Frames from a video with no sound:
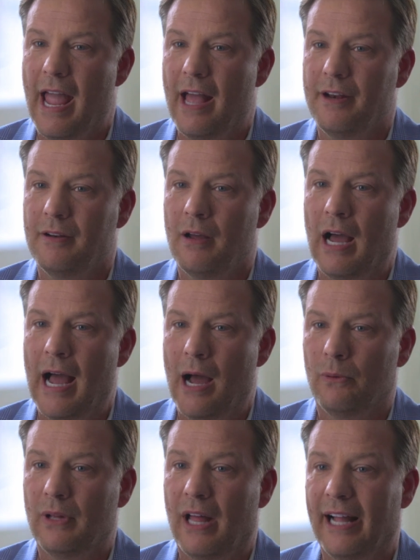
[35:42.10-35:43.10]
and
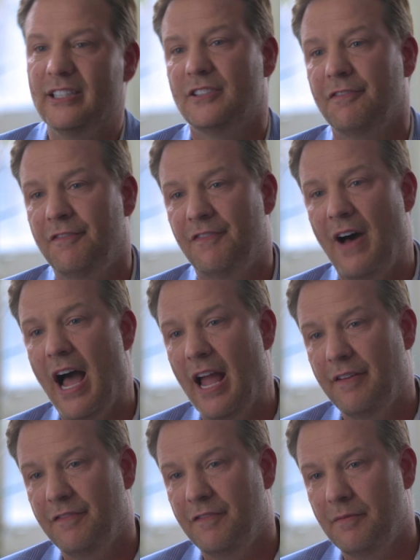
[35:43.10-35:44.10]
outlines
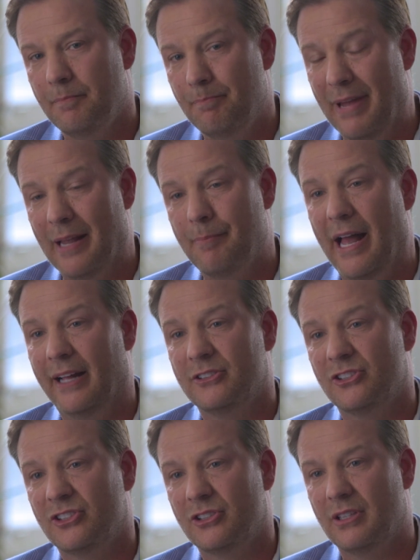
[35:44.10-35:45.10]
5 big
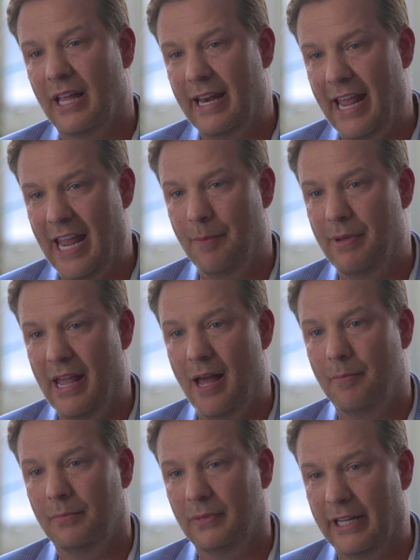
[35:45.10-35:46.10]
bets that
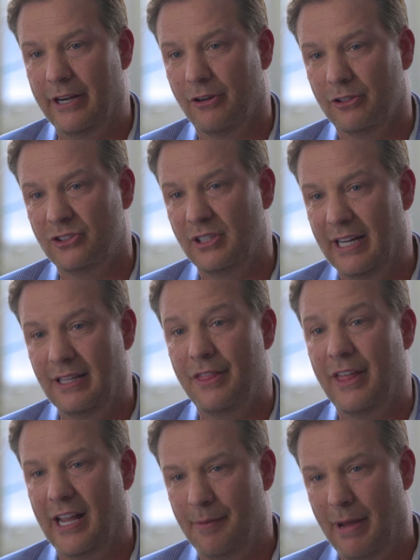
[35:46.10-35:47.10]
ABM leaders need to
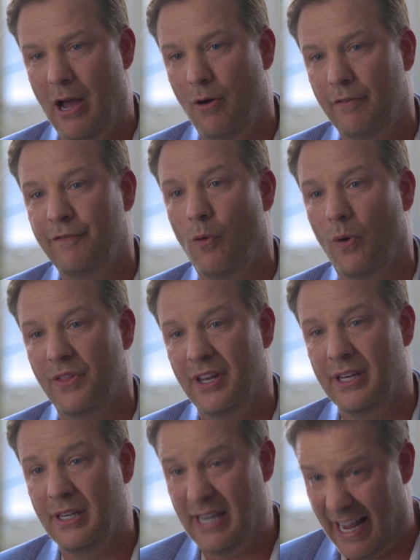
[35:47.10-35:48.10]
think about for
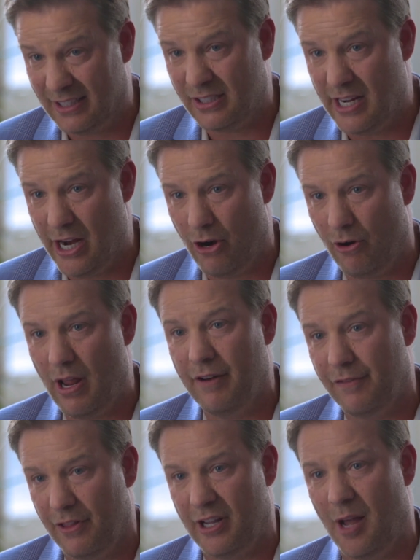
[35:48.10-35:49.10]
the next year
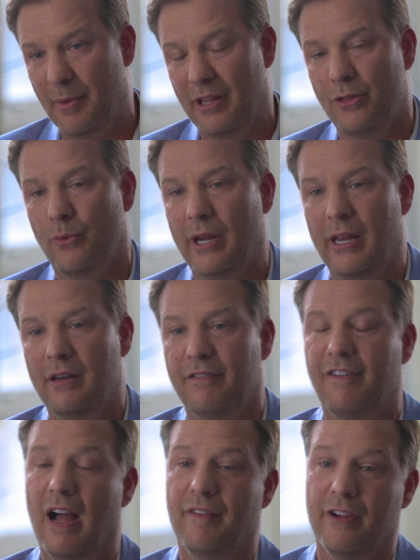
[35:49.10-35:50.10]
and for the coming 3
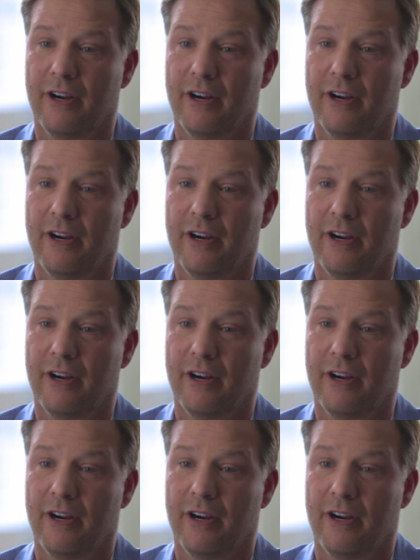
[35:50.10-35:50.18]
to 5